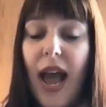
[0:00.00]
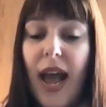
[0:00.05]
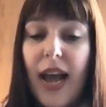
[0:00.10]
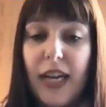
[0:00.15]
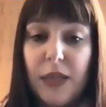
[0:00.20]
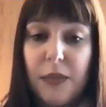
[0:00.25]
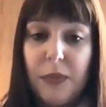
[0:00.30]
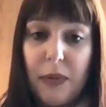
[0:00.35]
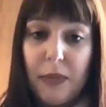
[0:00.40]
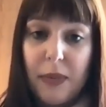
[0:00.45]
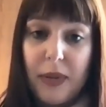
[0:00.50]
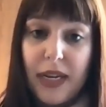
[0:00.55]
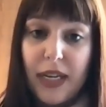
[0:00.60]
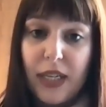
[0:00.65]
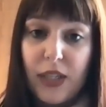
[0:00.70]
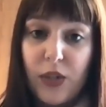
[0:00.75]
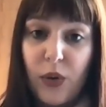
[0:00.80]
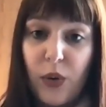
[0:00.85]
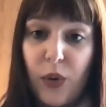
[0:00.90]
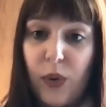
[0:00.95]
as baby
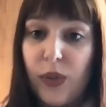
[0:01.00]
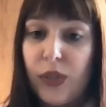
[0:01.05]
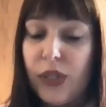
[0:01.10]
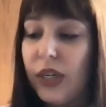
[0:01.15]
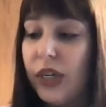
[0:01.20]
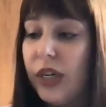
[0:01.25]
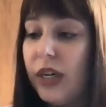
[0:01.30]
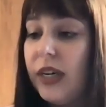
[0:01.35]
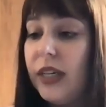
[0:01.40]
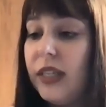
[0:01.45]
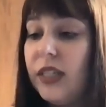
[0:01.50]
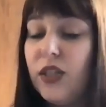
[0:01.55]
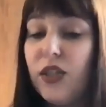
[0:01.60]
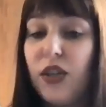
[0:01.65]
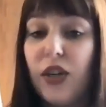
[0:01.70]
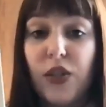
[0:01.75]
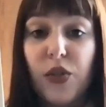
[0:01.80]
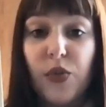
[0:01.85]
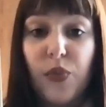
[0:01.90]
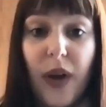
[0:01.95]
gets older and
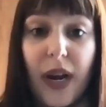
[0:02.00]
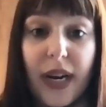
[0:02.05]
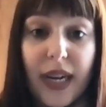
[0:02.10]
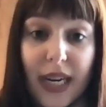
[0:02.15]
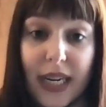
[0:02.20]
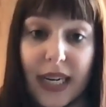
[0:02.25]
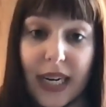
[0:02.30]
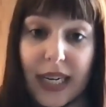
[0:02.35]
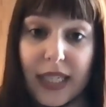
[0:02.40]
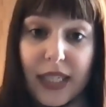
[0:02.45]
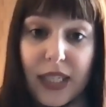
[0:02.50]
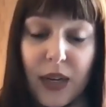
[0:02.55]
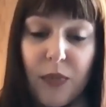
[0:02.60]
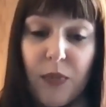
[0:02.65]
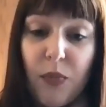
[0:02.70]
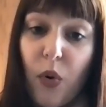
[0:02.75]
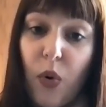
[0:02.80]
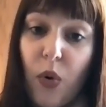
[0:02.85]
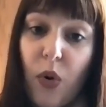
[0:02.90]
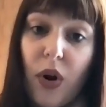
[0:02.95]
starts
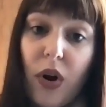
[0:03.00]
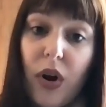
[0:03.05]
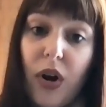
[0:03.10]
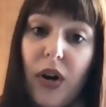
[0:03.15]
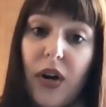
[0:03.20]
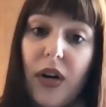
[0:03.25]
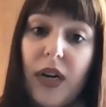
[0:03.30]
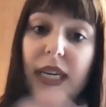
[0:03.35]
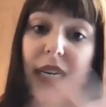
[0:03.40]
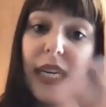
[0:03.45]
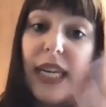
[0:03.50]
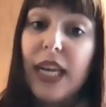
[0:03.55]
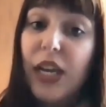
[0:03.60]
recognizing more and